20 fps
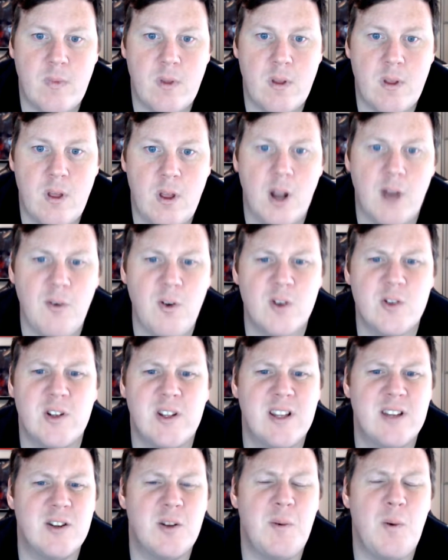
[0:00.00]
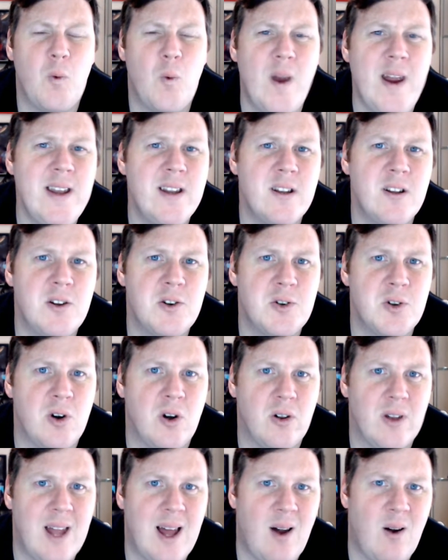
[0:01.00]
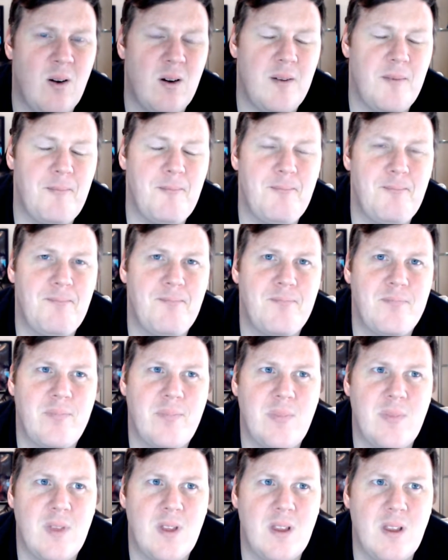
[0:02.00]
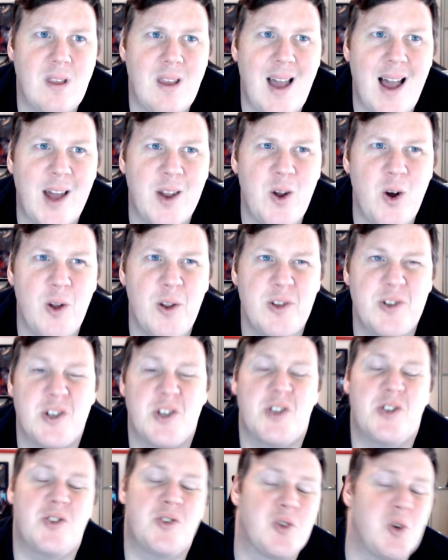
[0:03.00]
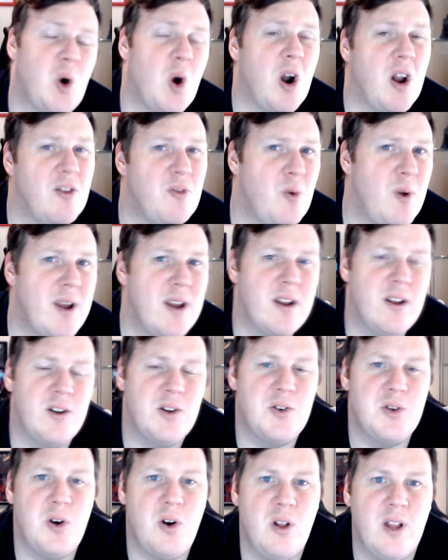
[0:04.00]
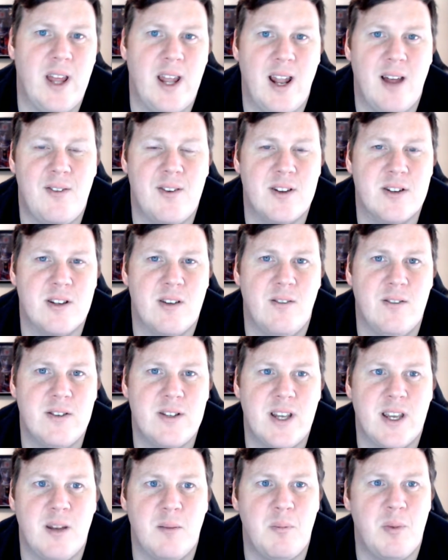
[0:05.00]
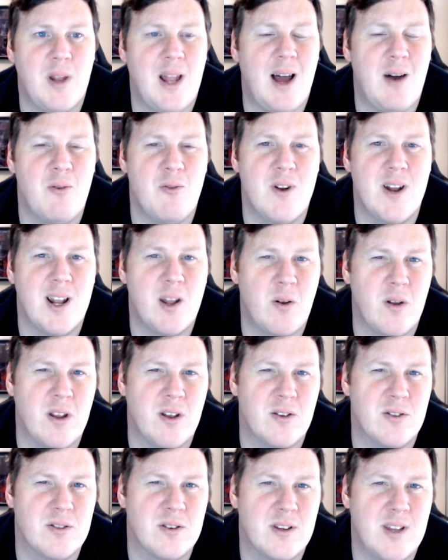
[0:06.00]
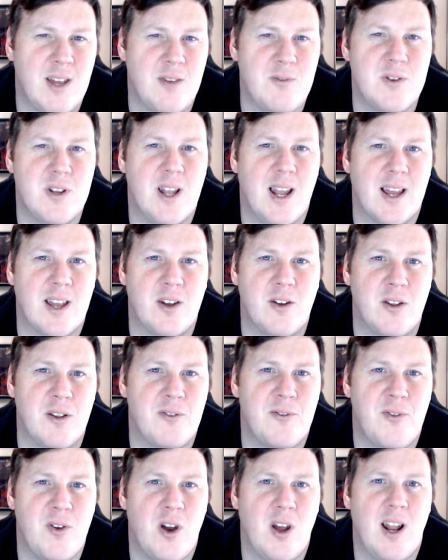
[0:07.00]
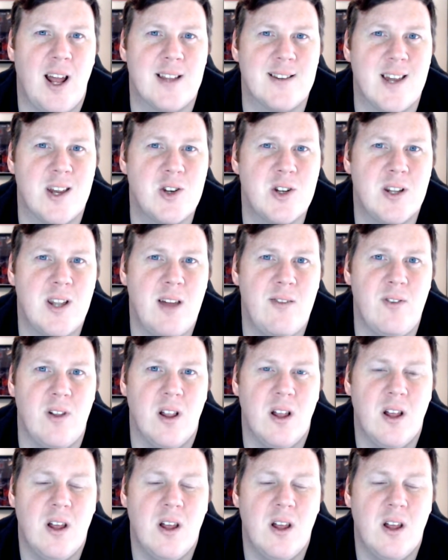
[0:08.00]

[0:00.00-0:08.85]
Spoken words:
also there's going to be weed control. Now, I know there's a sort of weed control in FS17, but that really only gives it like another fertilization level.